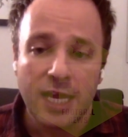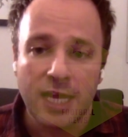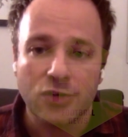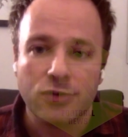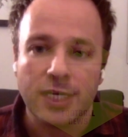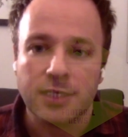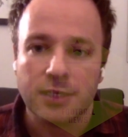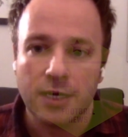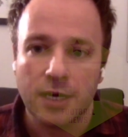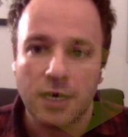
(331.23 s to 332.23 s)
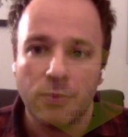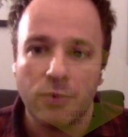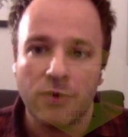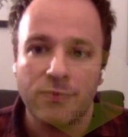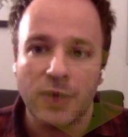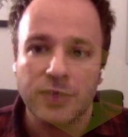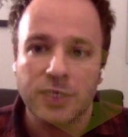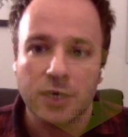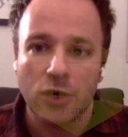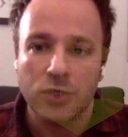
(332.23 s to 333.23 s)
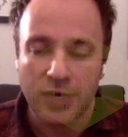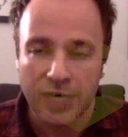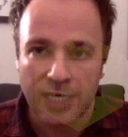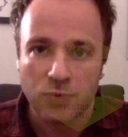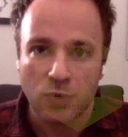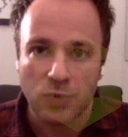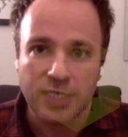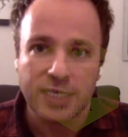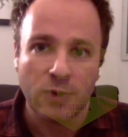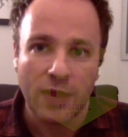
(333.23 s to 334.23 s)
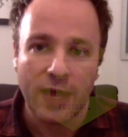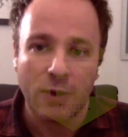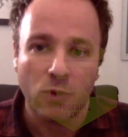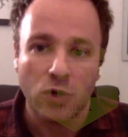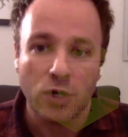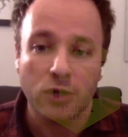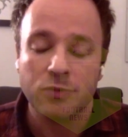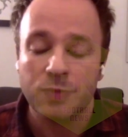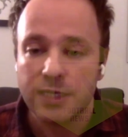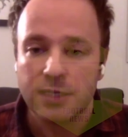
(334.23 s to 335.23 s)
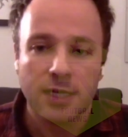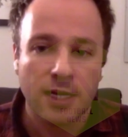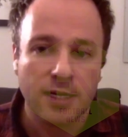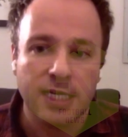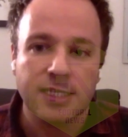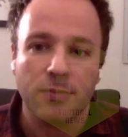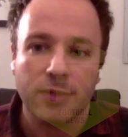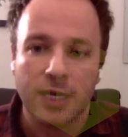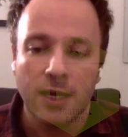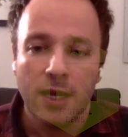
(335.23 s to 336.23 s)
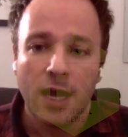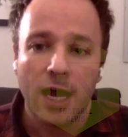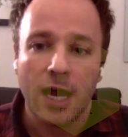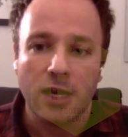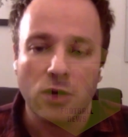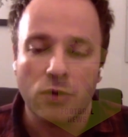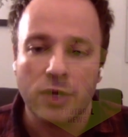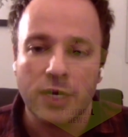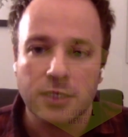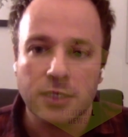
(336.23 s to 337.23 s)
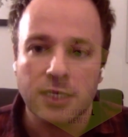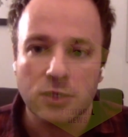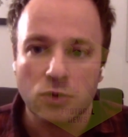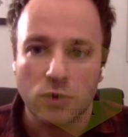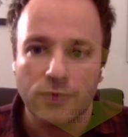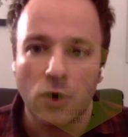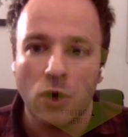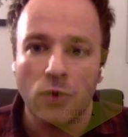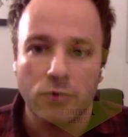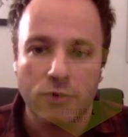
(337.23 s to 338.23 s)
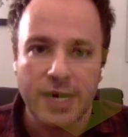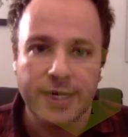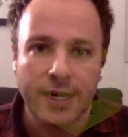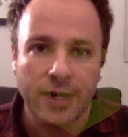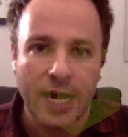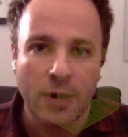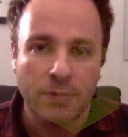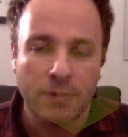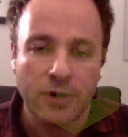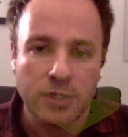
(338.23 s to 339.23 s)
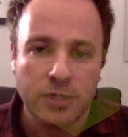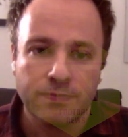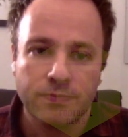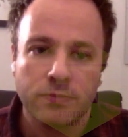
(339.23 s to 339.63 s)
interest a couple of months ago, so I guess we will see where that one goes, but it's certainly something that is sort of on the radar now in Paris.